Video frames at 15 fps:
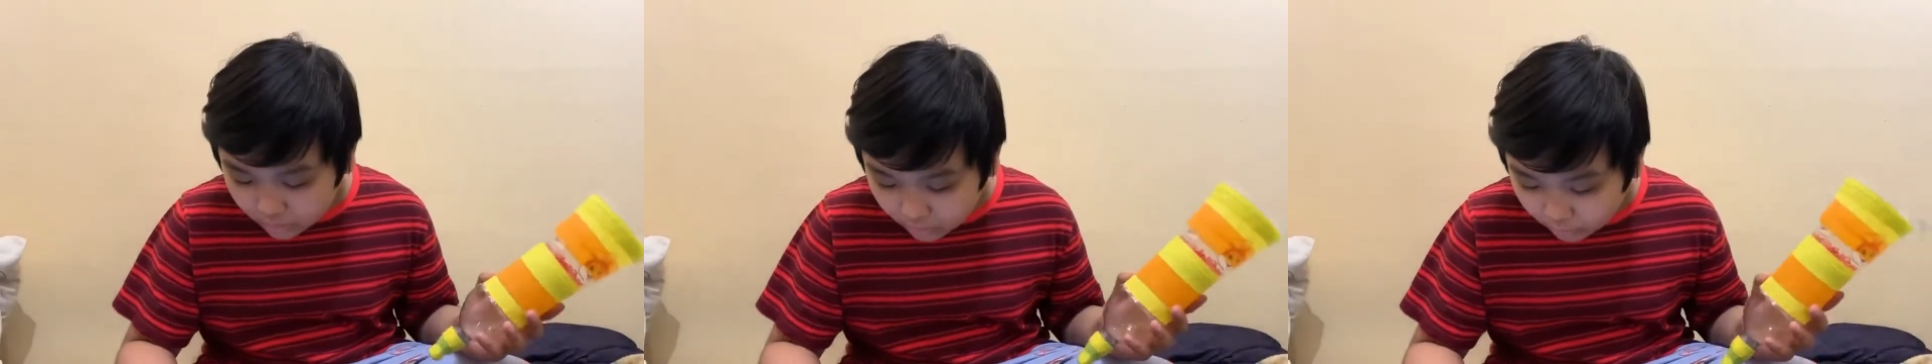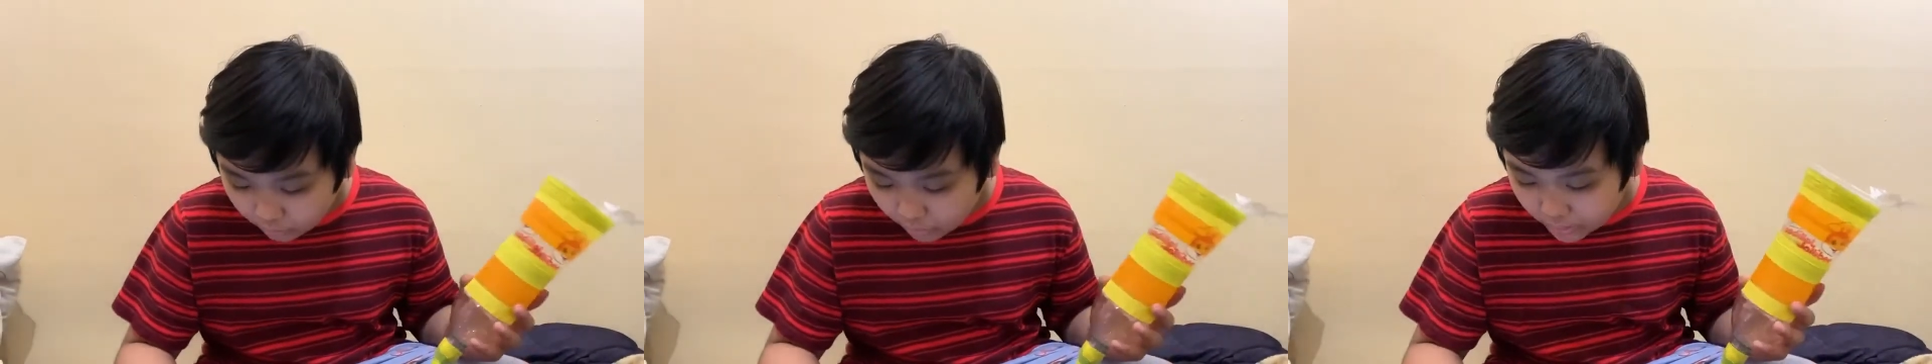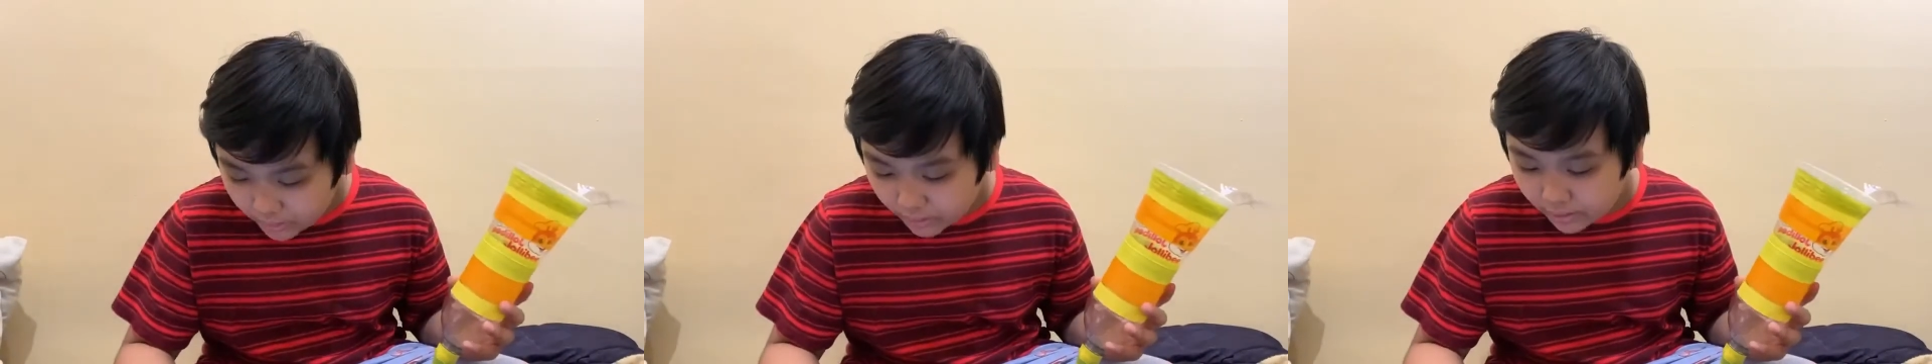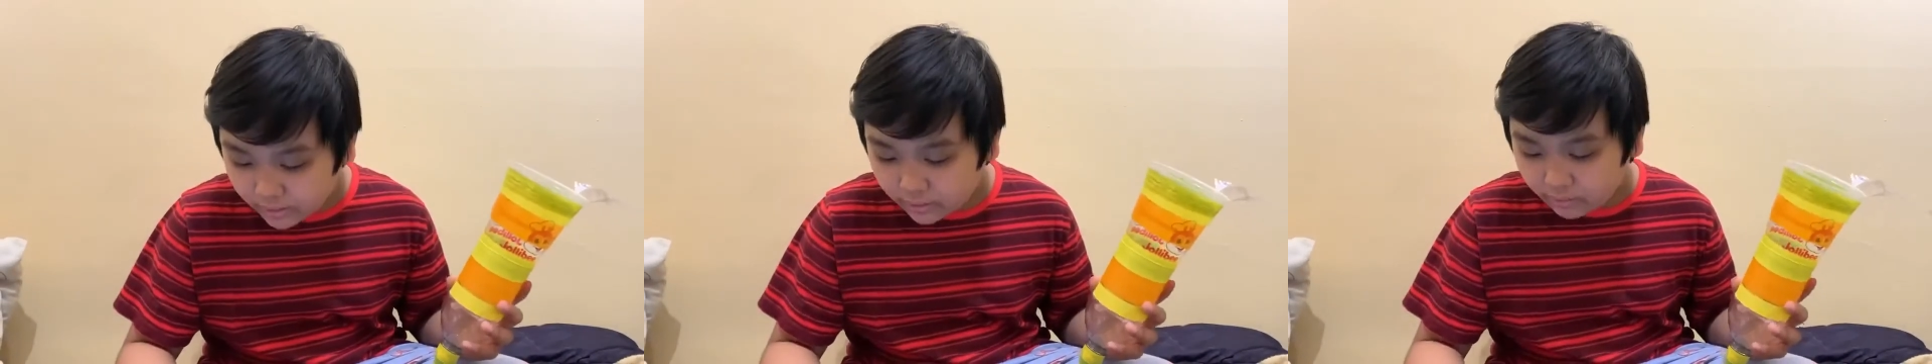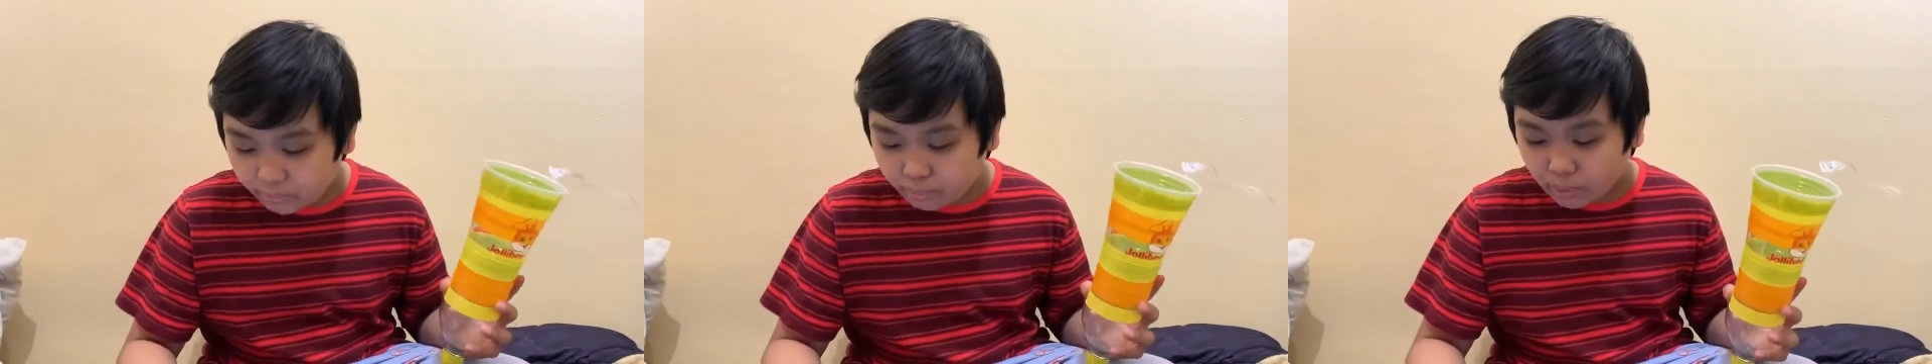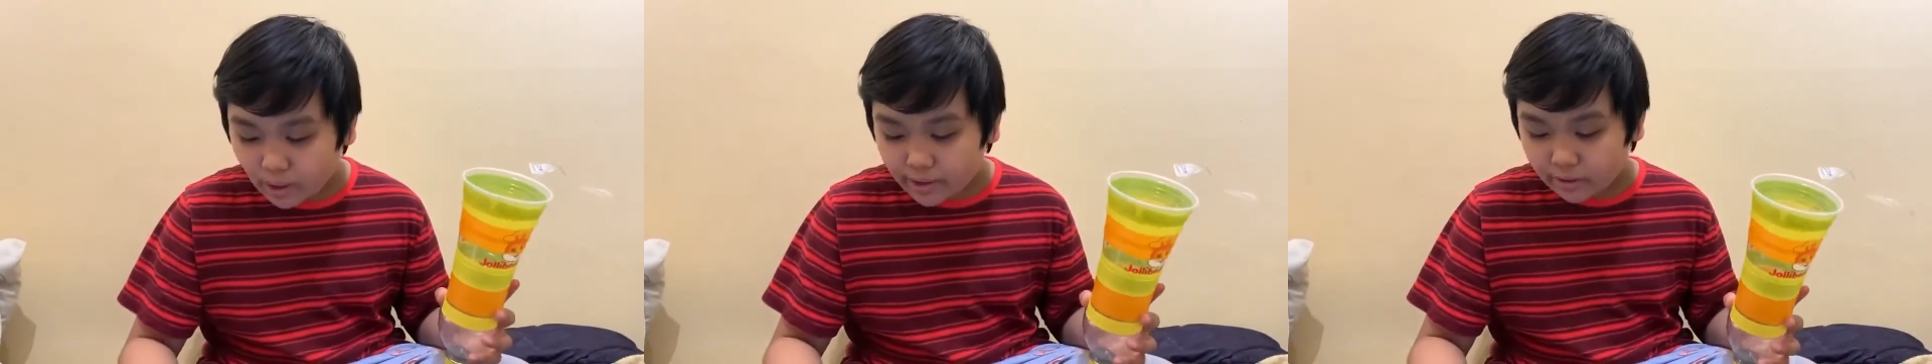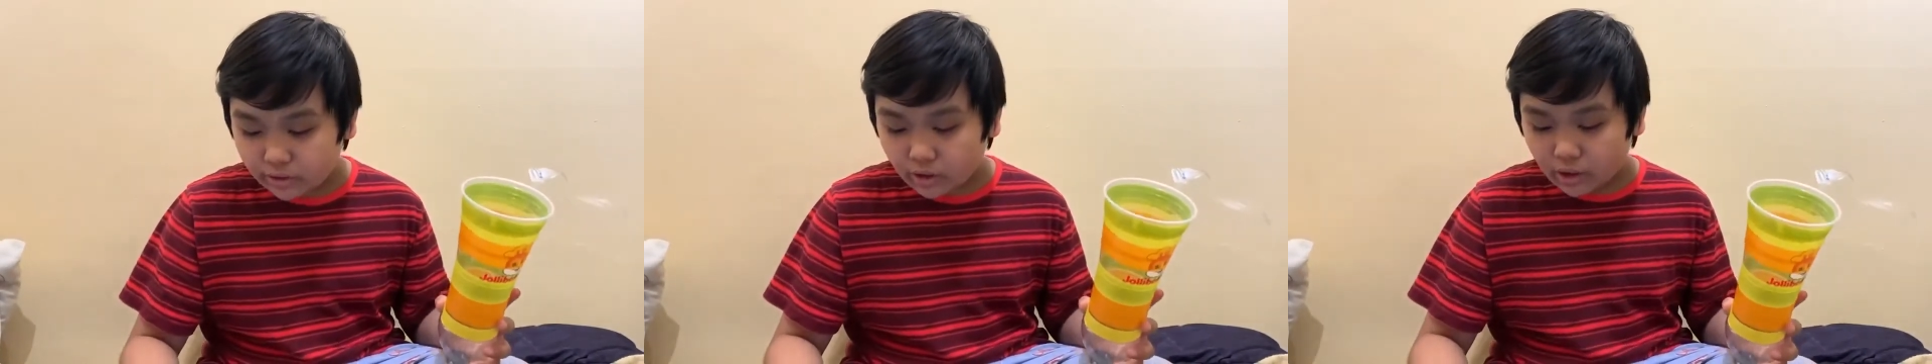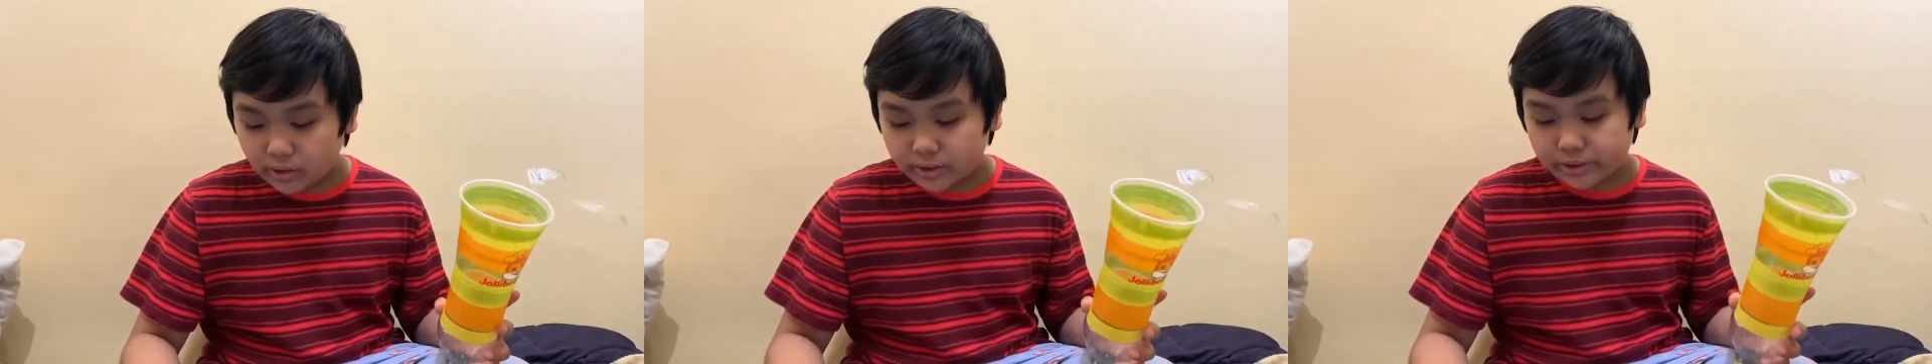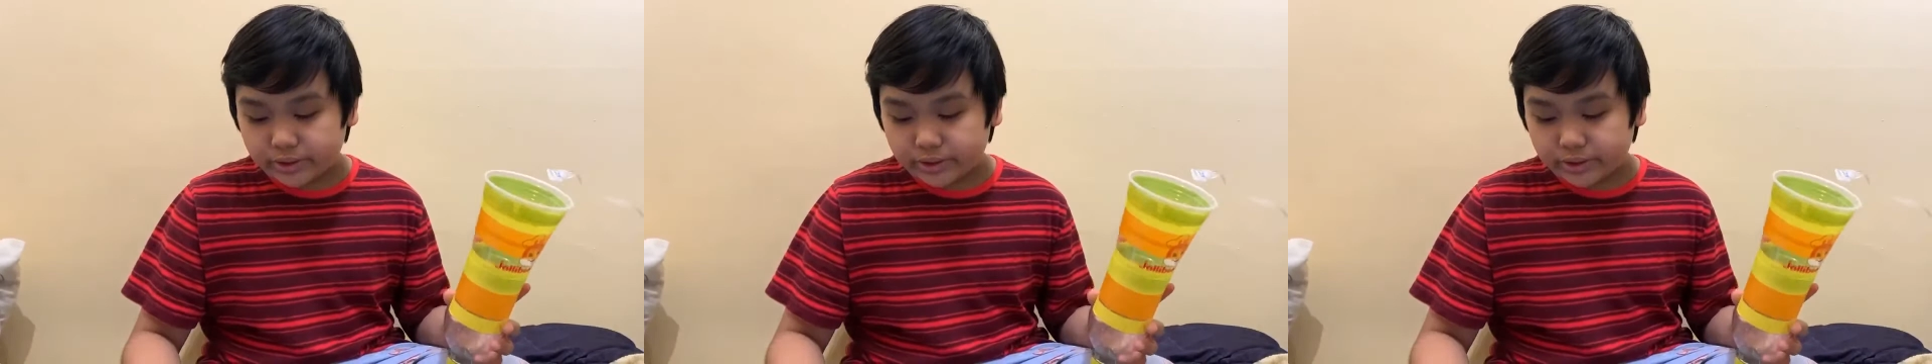What kind of prior knowledge